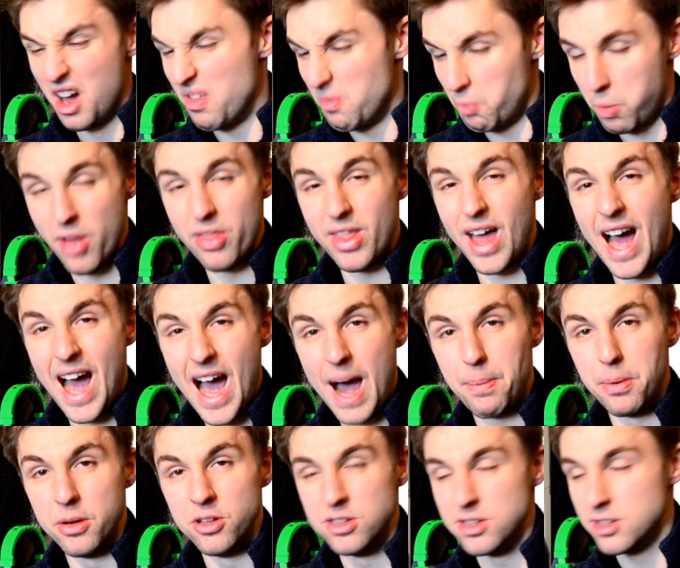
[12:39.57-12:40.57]
When that
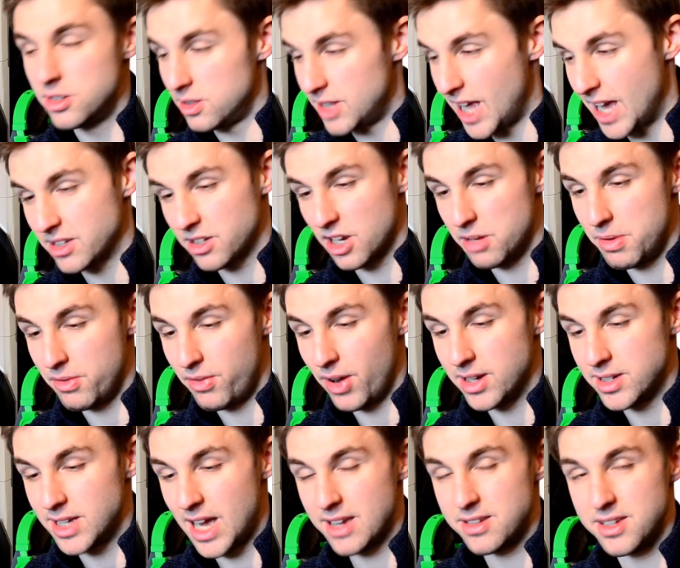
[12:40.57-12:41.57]
happens, that's going to be
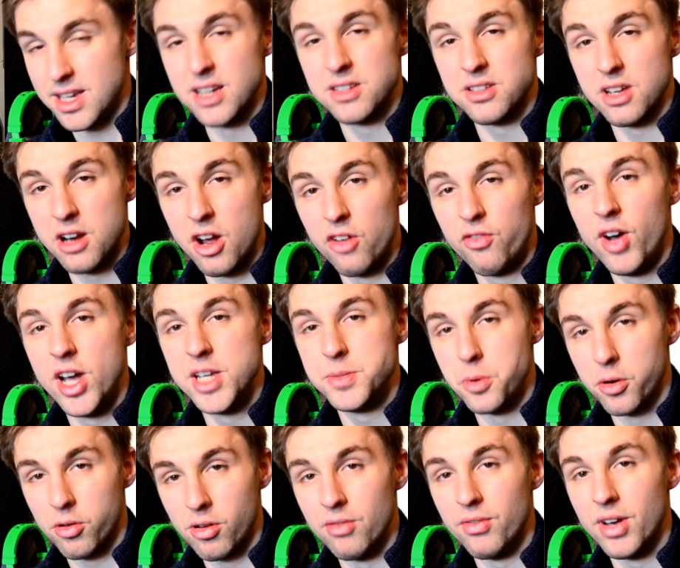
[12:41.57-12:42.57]
fantastic. So I know
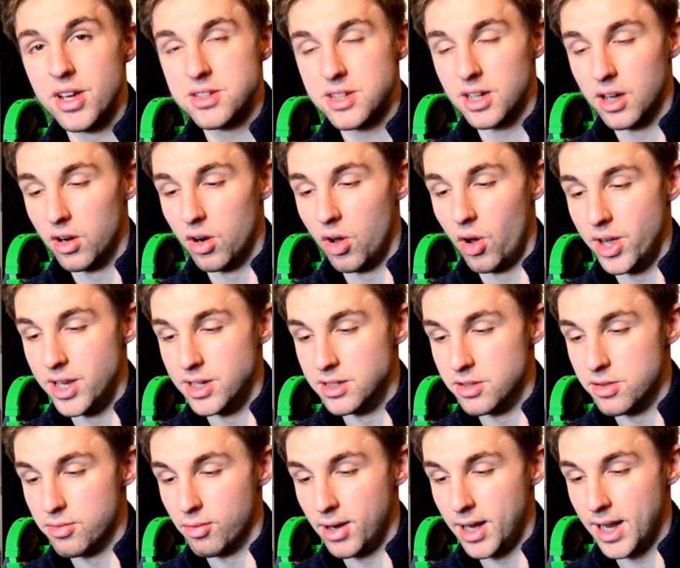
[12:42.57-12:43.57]
Facebook are investing a lot into
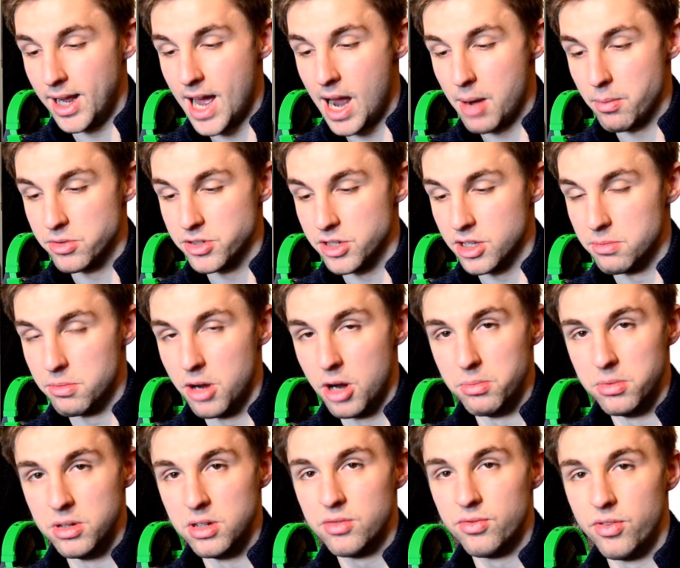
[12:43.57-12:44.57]
3D cameras at the
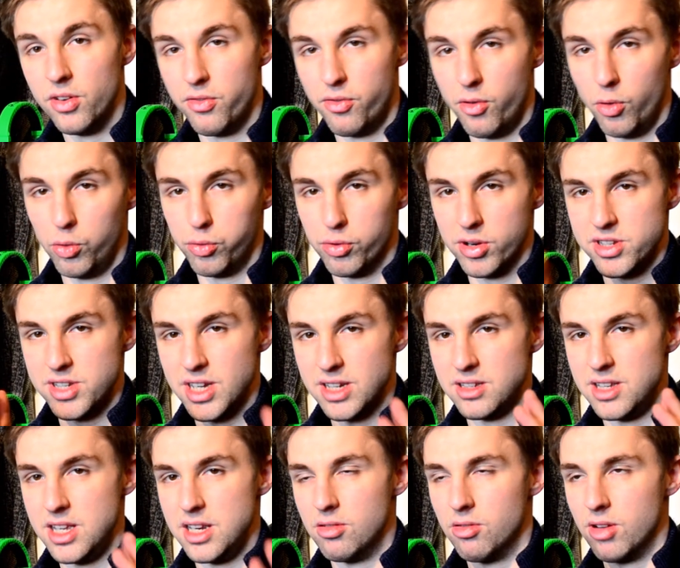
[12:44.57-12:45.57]
moment for full
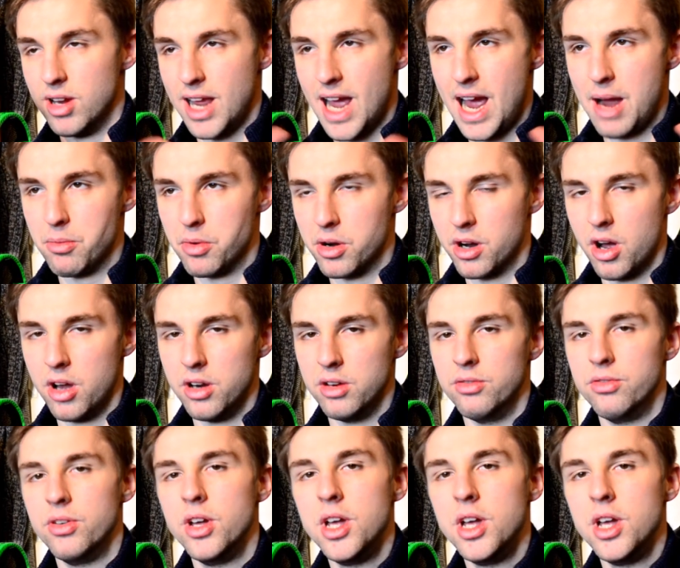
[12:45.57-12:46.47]
360-degree camera kind of